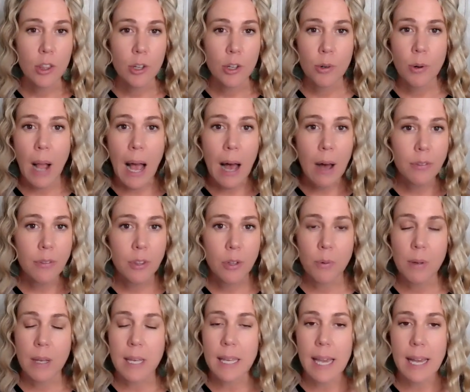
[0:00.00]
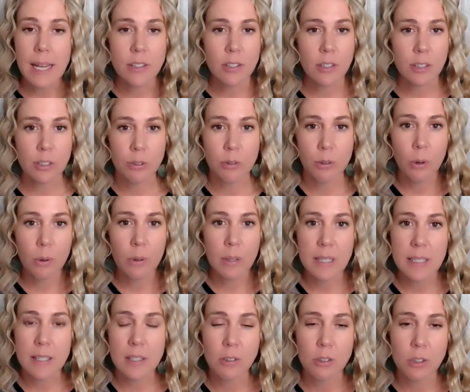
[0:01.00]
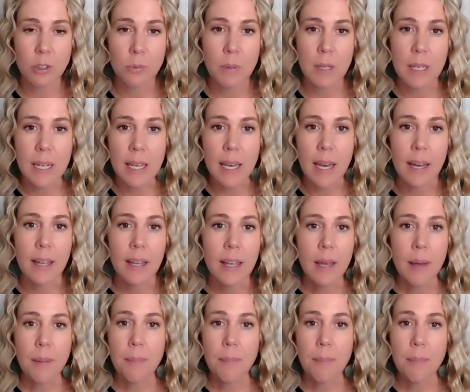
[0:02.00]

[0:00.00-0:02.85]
throughout the week as you're scrolling social media.